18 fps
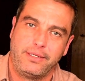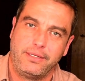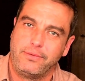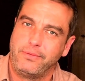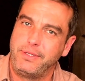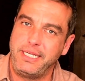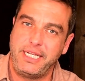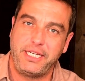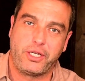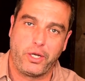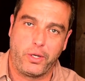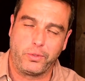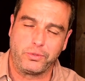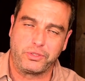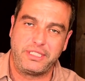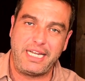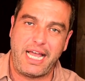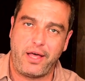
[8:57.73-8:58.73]
We need
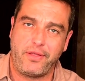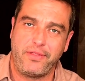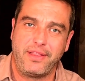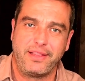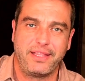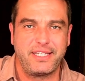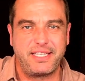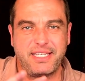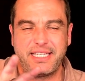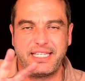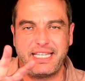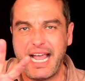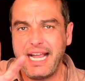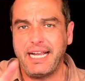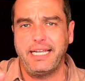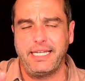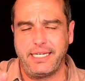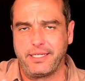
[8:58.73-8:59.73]
goals. Now, the
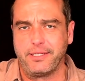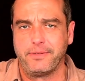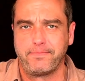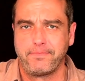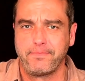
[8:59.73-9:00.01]
second